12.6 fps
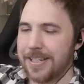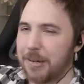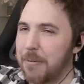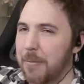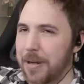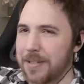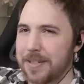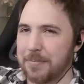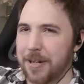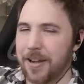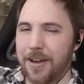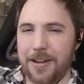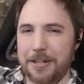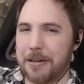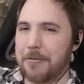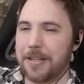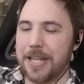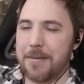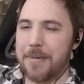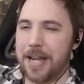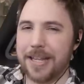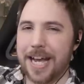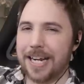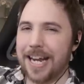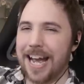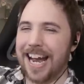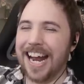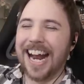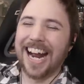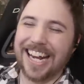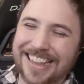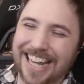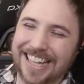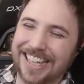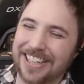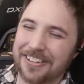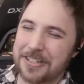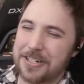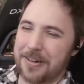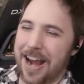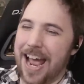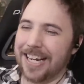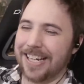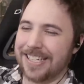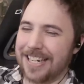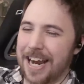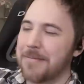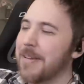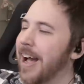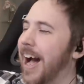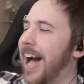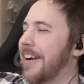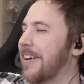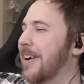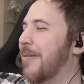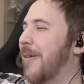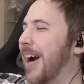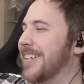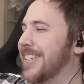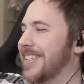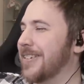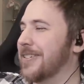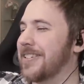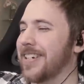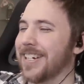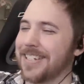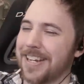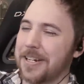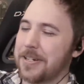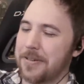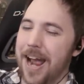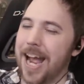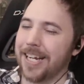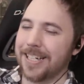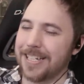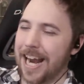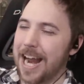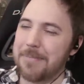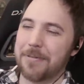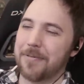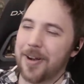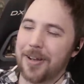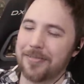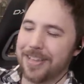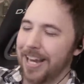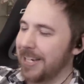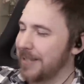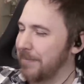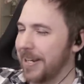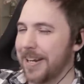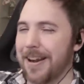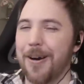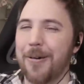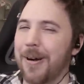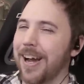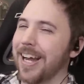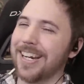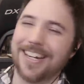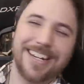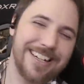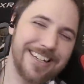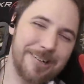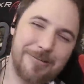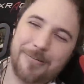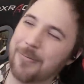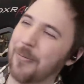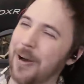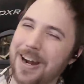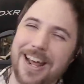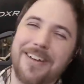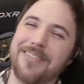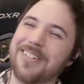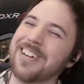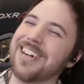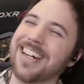Someone must have been hungry when they made that guy, that little dragon type. I don't know why sushi is a dragon type of all things, but you know what? Whatever.